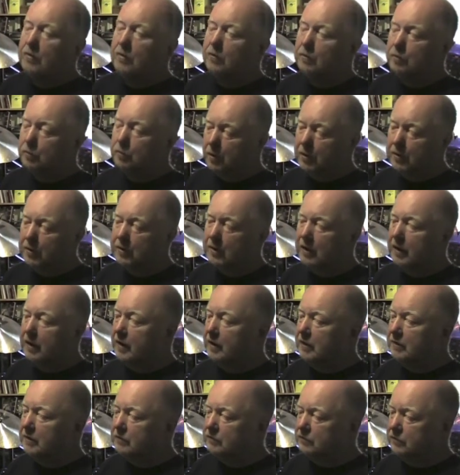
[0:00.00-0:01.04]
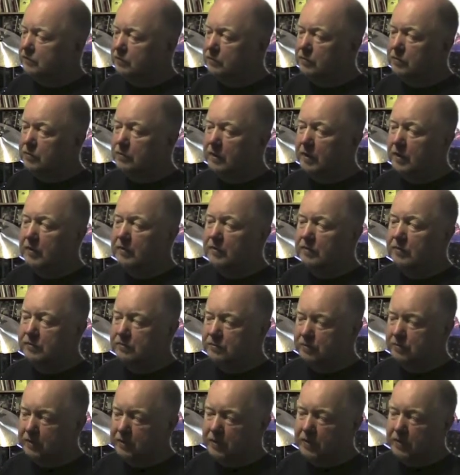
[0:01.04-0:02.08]
1 and 2 and
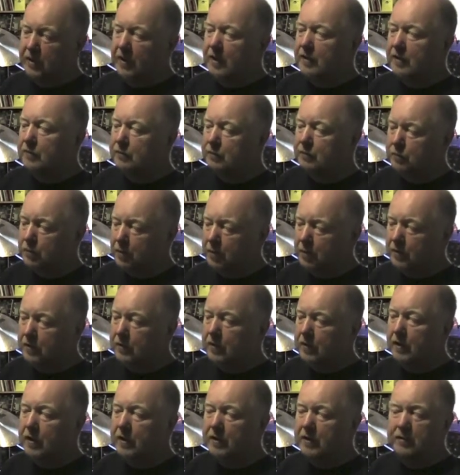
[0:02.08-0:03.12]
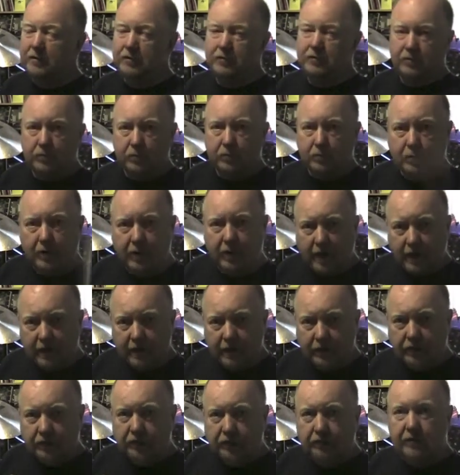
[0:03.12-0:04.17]
3 and 1 and 2
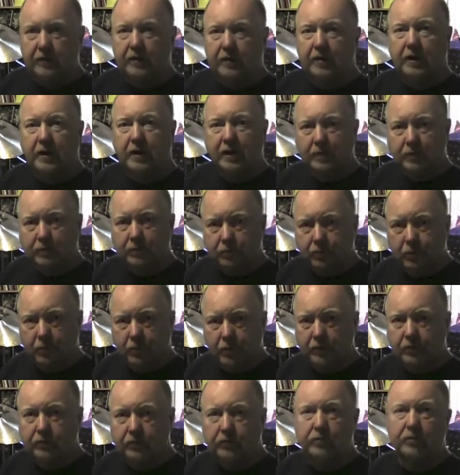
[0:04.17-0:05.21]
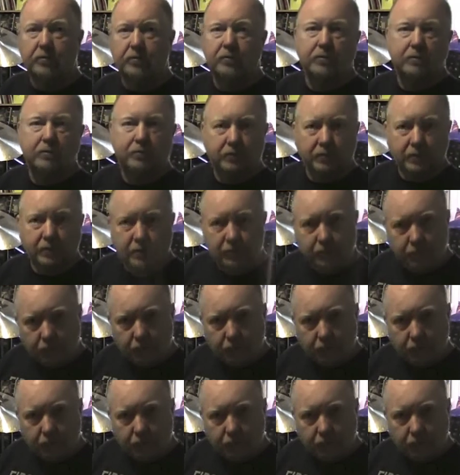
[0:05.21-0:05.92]
and 3 and 1, 2, 3,